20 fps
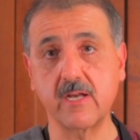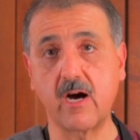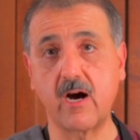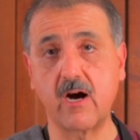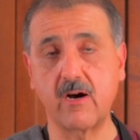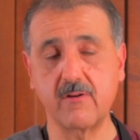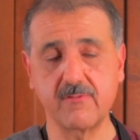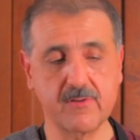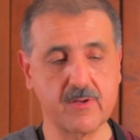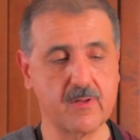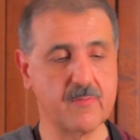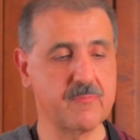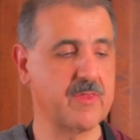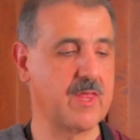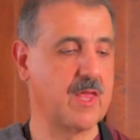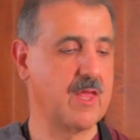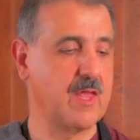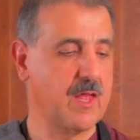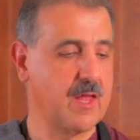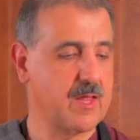off.
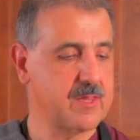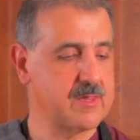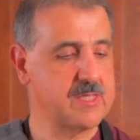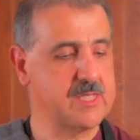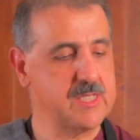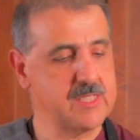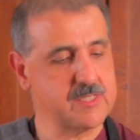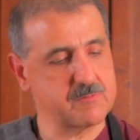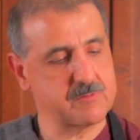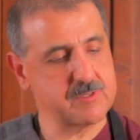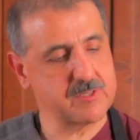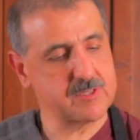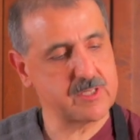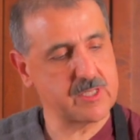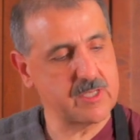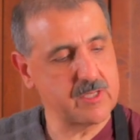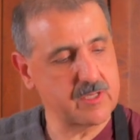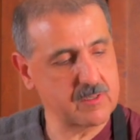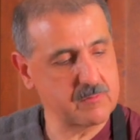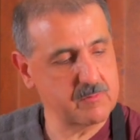These ones
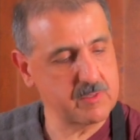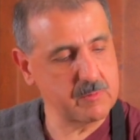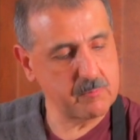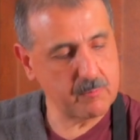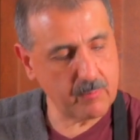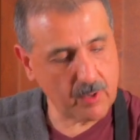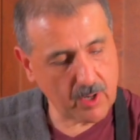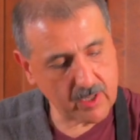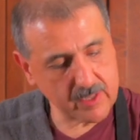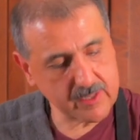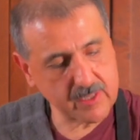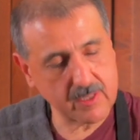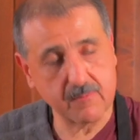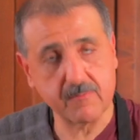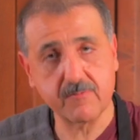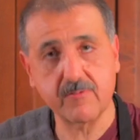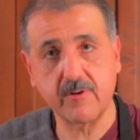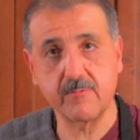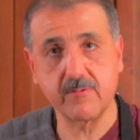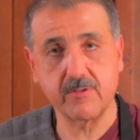here, we bought them
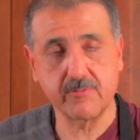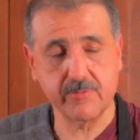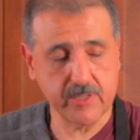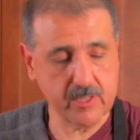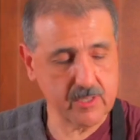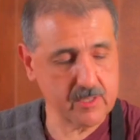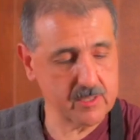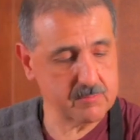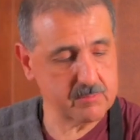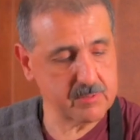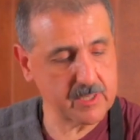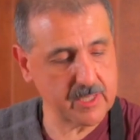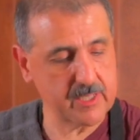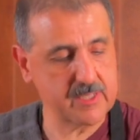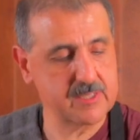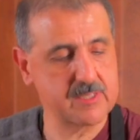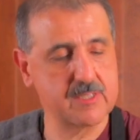from a really good place.